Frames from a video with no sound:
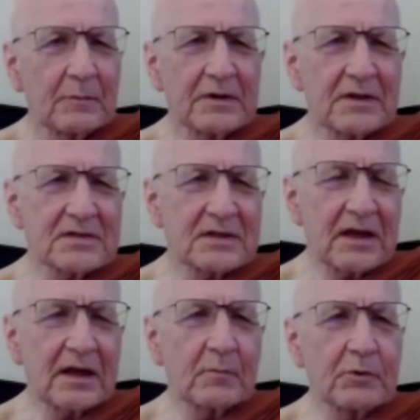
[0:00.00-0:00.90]
But it doesn't
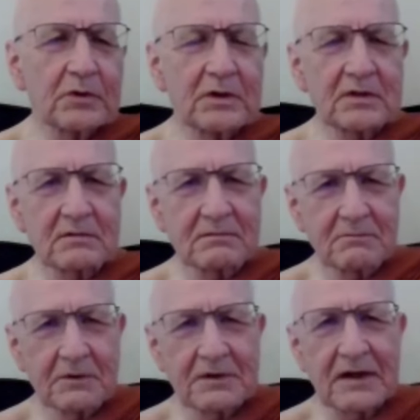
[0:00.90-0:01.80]
take a Buddha to
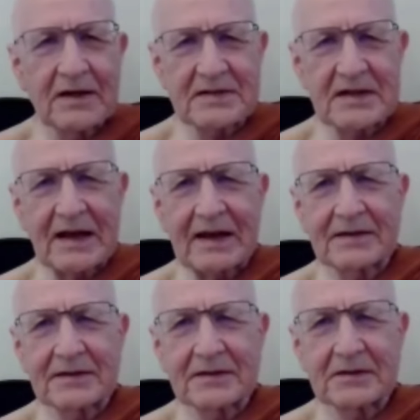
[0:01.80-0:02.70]
realize that.